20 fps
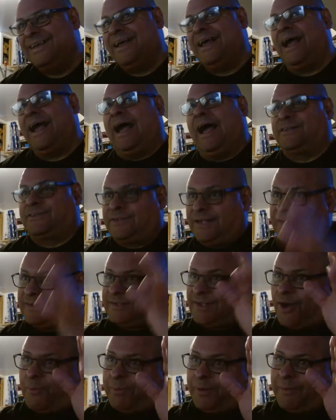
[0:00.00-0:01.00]
As soon as
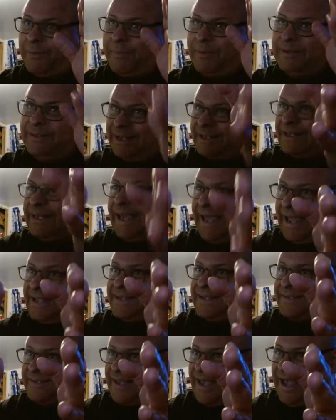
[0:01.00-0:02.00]
I open up another
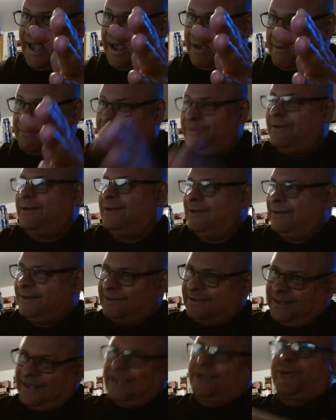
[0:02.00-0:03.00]
Edge tab,
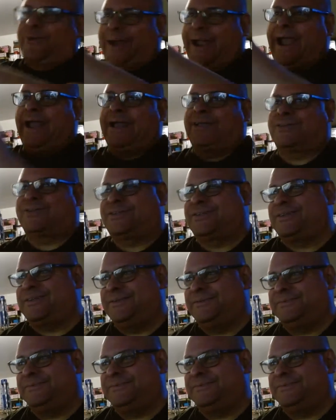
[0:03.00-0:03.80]
it crashed.